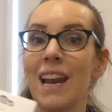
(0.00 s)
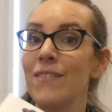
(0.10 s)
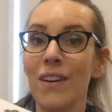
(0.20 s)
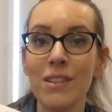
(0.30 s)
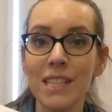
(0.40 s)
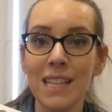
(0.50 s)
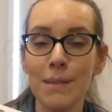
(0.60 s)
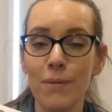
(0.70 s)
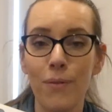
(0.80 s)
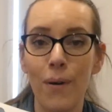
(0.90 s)
and I've never seen
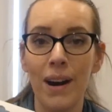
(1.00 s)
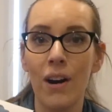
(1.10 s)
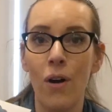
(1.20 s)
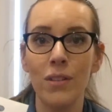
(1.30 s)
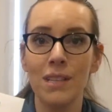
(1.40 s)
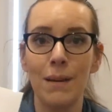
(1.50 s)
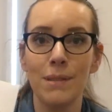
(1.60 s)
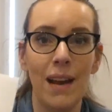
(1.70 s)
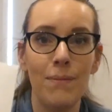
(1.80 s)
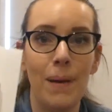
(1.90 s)
these before in all the
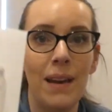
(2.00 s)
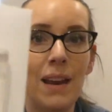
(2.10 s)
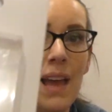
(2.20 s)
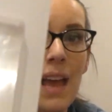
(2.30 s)
times that I've been